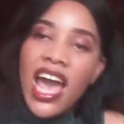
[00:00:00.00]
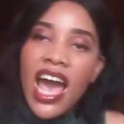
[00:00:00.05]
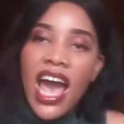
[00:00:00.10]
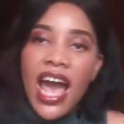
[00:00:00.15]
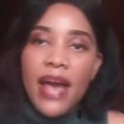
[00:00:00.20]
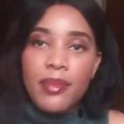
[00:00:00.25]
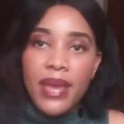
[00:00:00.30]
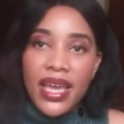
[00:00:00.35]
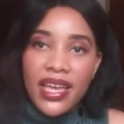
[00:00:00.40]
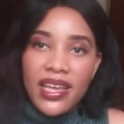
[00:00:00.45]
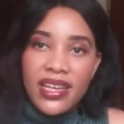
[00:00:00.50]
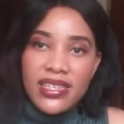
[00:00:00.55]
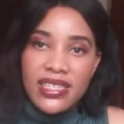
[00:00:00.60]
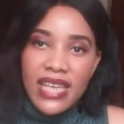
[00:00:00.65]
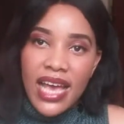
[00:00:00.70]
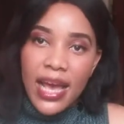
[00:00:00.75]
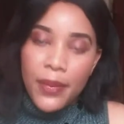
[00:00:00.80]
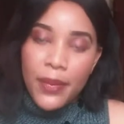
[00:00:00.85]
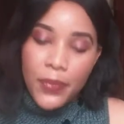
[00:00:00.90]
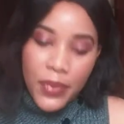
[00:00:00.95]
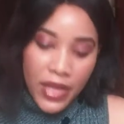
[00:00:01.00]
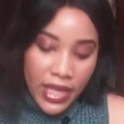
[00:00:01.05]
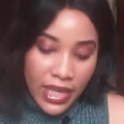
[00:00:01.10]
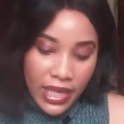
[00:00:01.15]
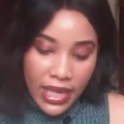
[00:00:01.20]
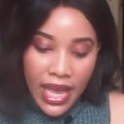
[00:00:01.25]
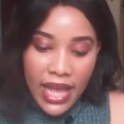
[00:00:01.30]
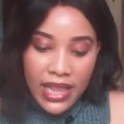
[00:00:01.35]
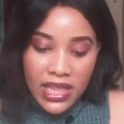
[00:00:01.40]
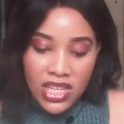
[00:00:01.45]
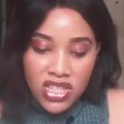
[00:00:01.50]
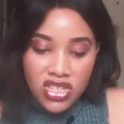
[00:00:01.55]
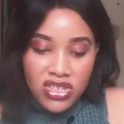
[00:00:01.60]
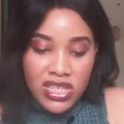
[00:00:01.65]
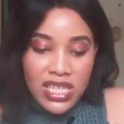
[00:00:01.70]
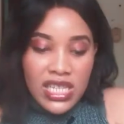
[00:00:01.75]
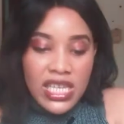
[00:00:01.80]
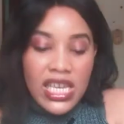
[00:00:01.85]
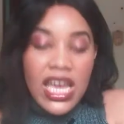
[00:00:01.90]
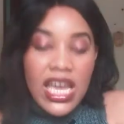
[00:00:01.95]
and make us happy. Yeah,
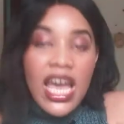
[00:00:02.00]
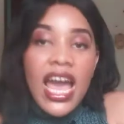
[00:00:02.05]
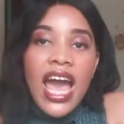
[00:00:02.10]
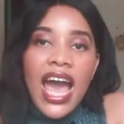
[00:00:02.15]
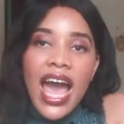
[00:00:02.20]
literally.